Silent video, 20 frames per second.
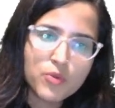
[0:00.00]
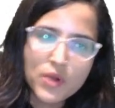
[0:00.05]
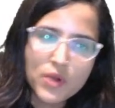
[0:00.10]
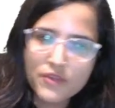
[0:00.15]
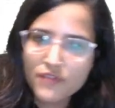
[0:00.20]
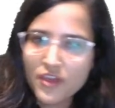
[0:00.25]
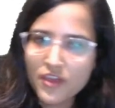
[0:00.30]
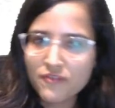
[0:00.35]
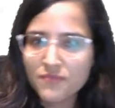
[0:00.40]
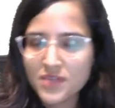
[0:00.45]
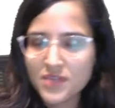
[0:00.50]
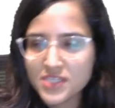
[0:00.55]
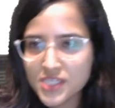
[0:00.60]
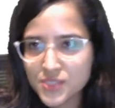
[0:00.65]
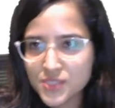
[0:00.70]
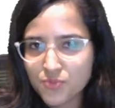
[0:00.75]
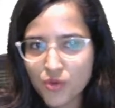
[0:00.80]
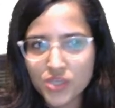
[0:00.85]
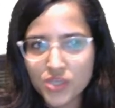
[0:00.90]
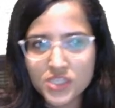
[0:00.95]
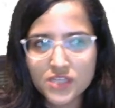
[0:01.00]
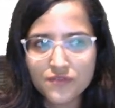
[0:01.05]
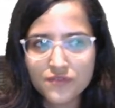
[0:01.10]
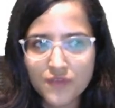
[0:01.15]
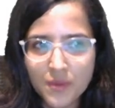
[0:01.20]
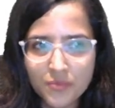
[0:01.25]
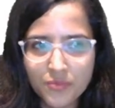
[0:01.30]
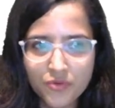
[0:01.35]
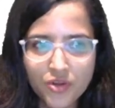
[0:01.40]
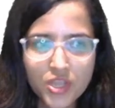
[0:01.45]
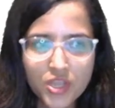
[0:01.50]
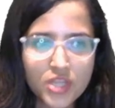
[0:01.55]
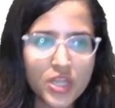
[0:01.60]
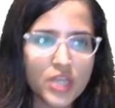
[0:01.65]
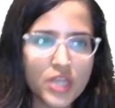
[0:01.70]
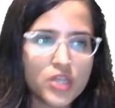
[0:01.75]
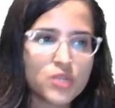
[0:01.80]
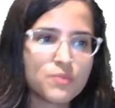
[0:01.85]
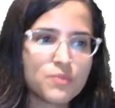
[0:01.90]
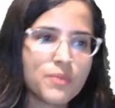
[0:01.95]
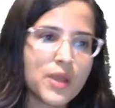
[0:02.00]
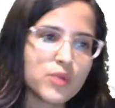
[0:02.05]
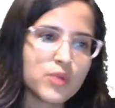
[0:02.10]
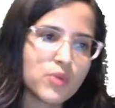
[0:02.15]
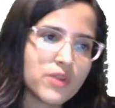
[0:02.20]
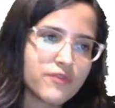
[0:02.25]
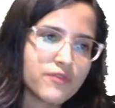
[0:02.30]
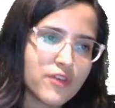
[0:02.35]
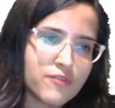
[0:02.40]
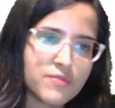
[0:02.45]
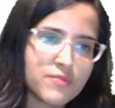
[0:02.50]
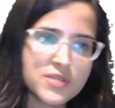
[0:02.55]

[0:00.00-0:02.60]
25 basis points in February, then by 25